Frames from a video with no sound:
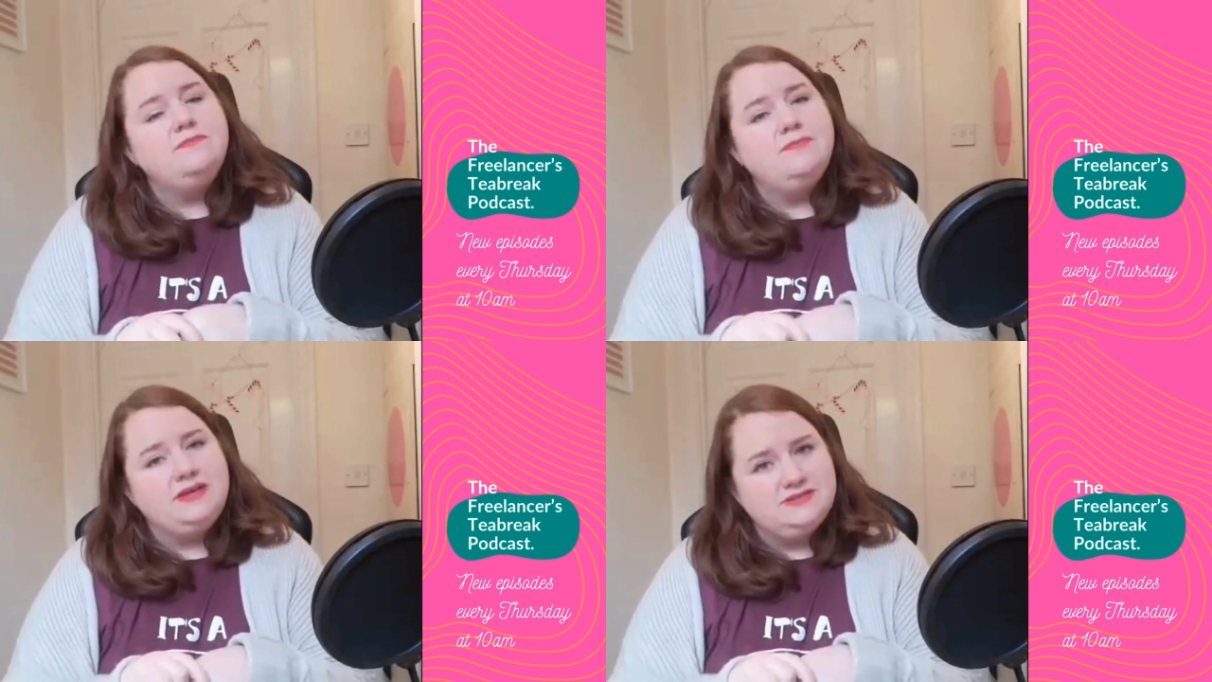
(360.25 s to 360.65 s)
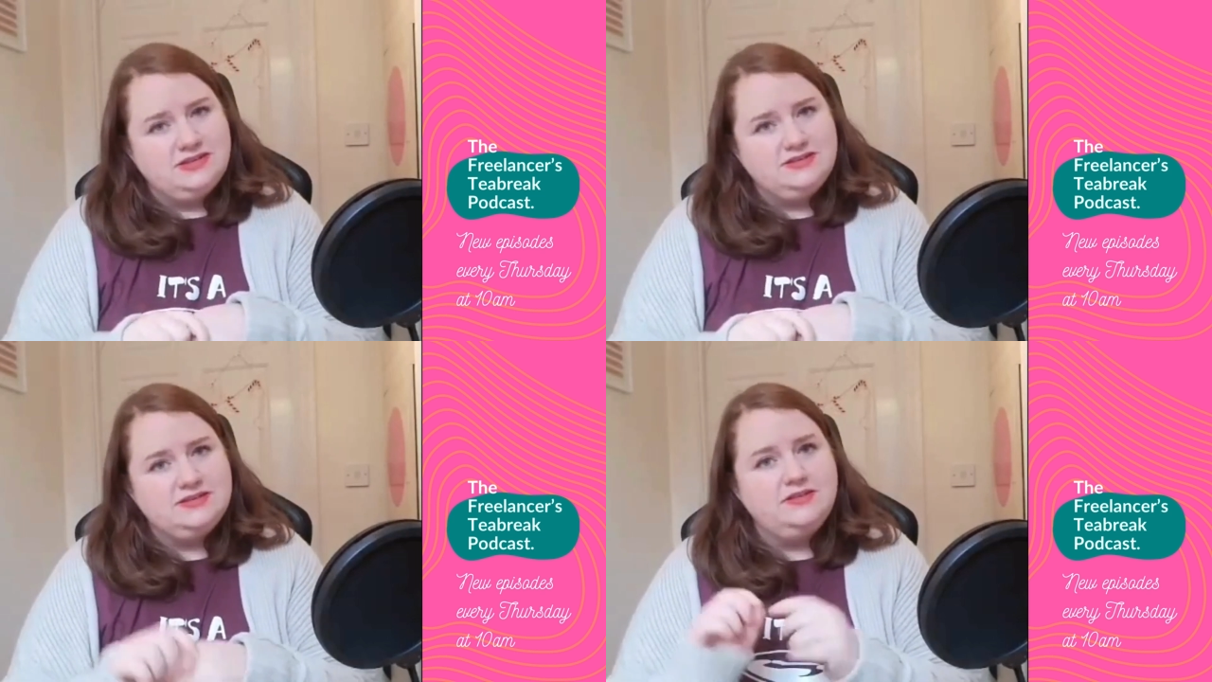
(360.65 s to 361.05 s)
that make
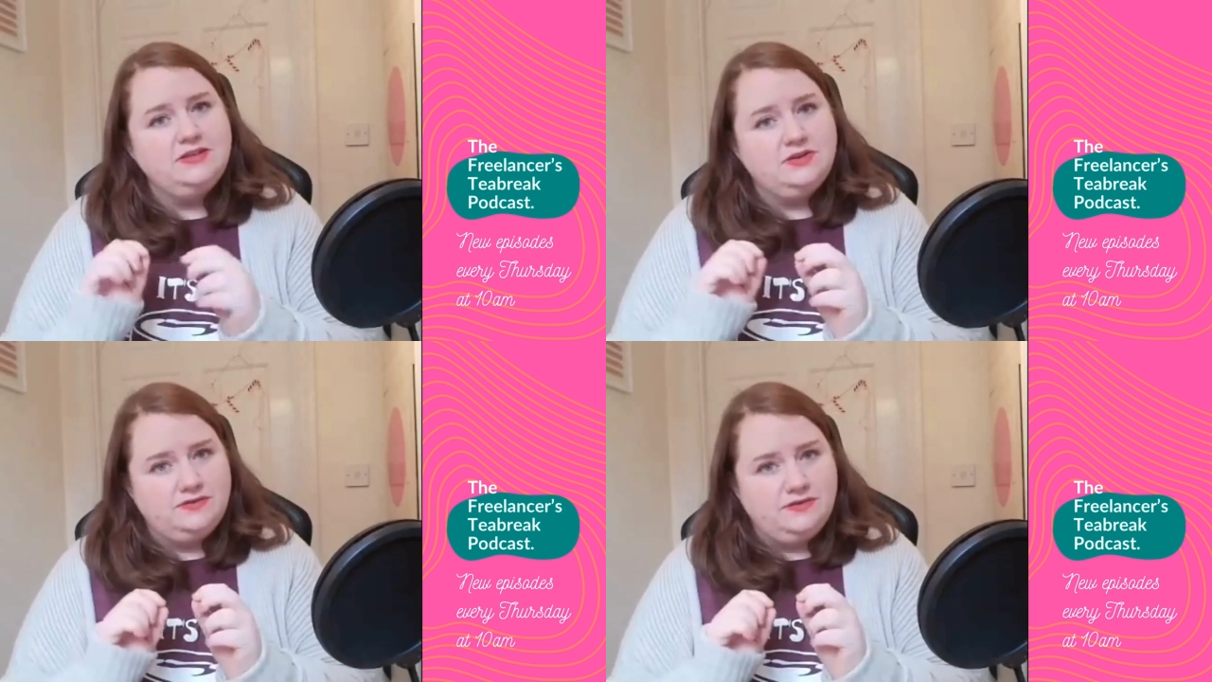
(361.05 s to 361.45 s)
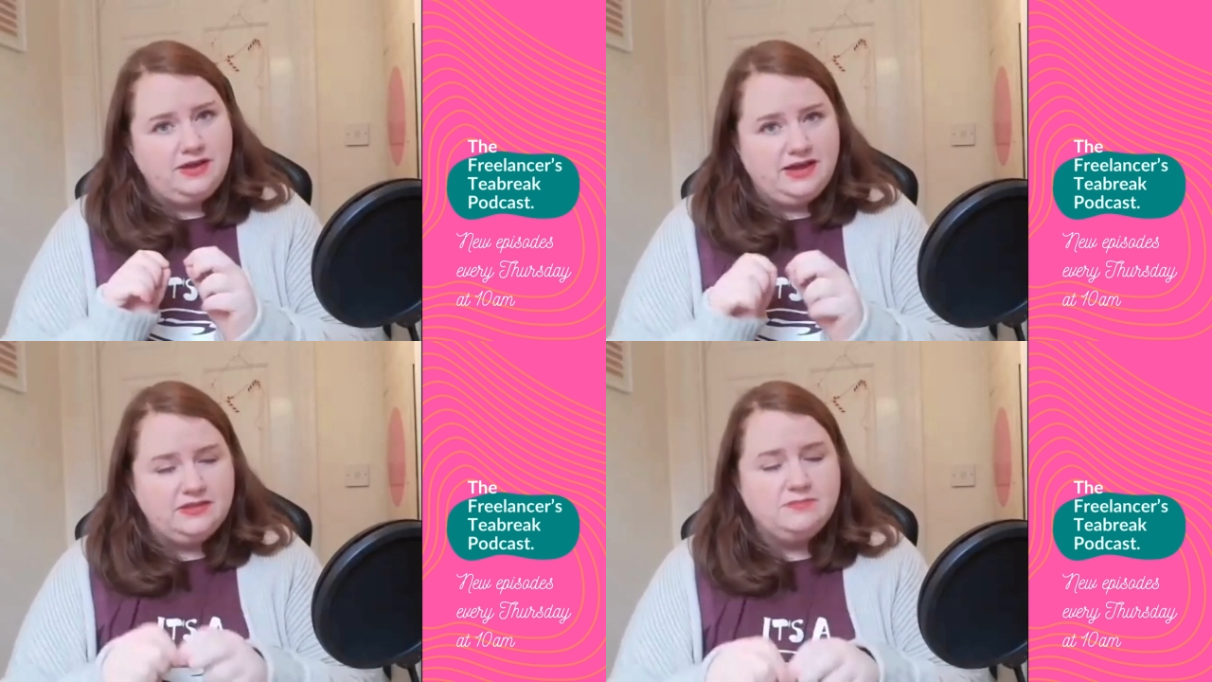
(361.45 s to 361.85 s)
sense and that you can
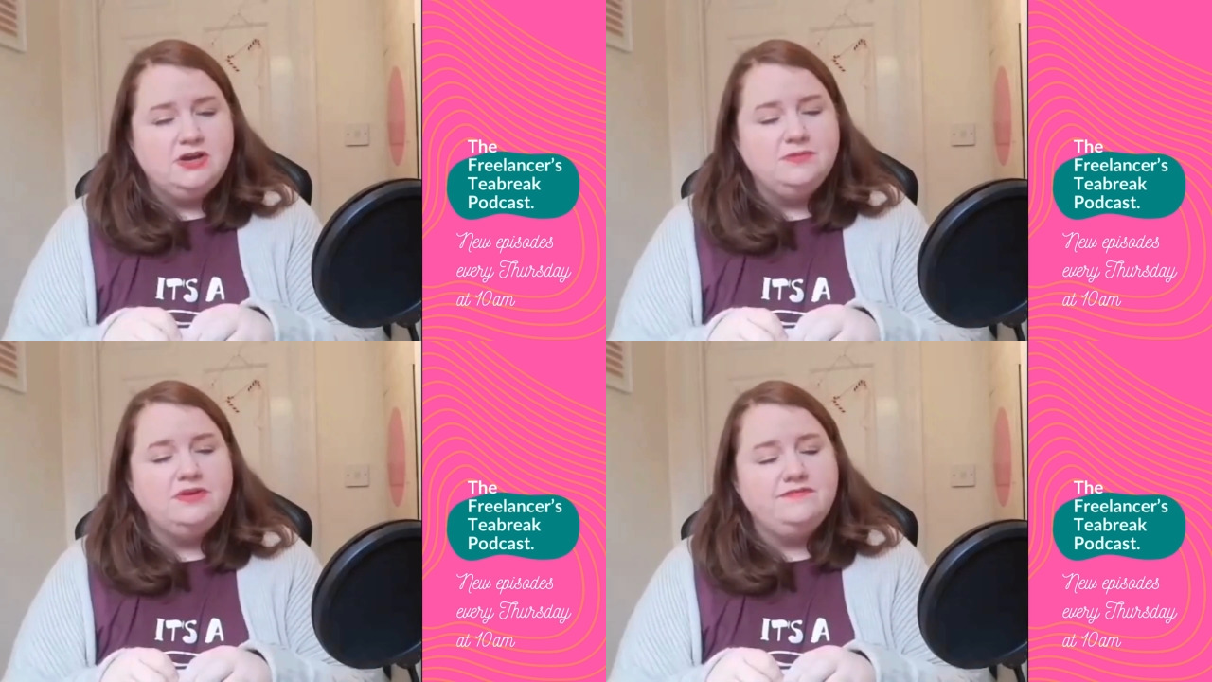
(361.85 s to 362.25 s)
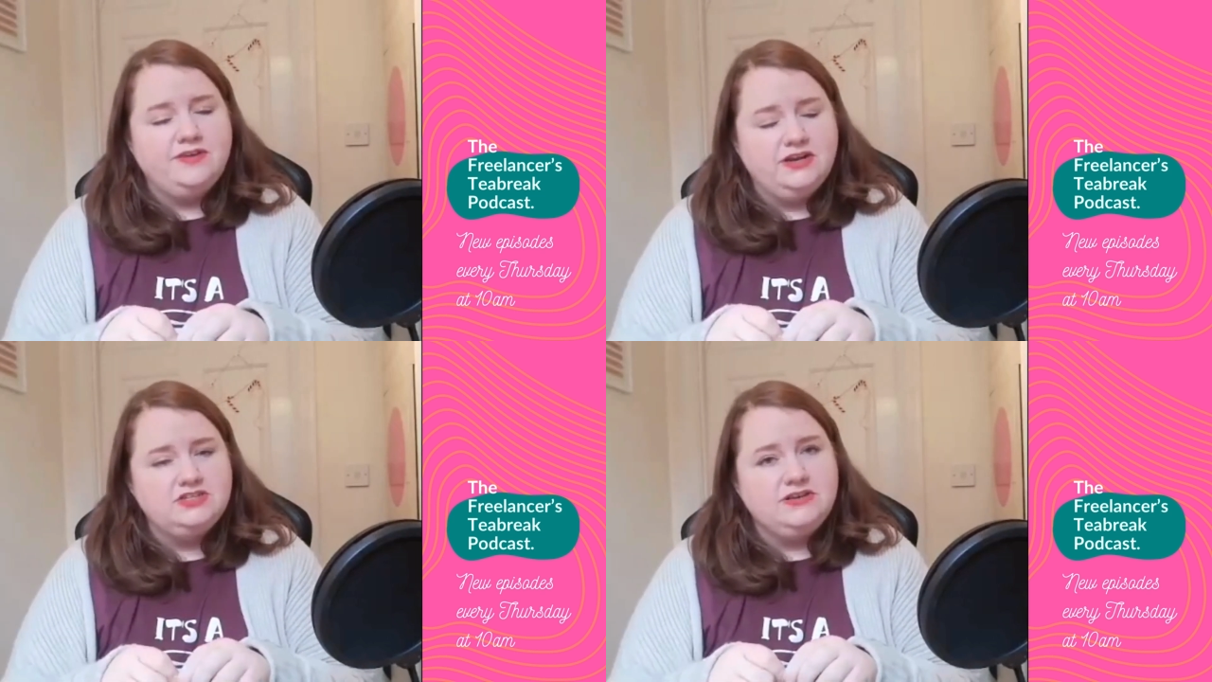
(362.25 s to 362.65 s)
at the moment
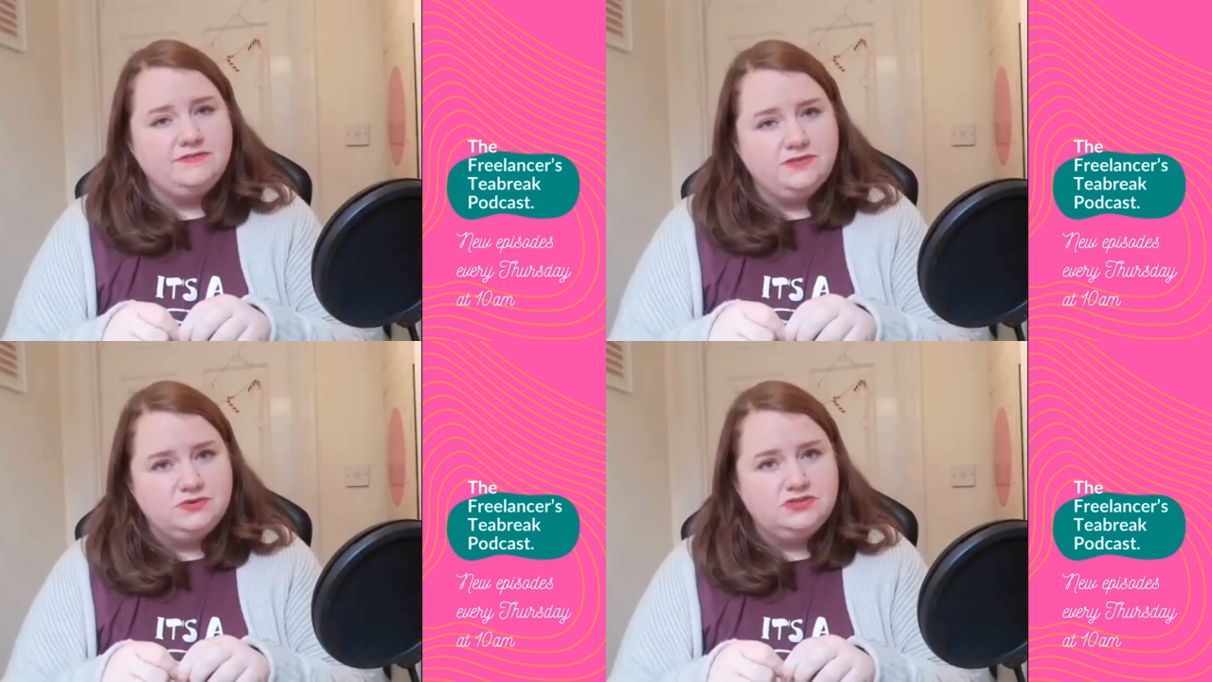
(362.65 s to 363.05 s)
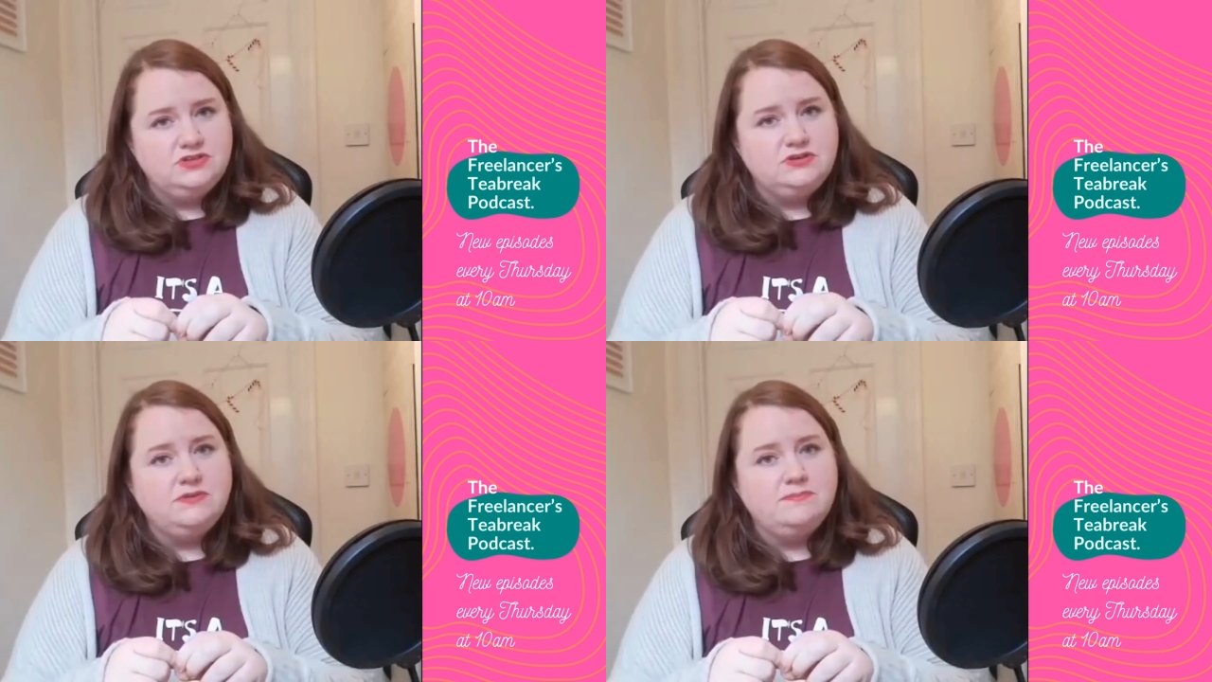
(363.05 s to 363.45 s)
financially afford to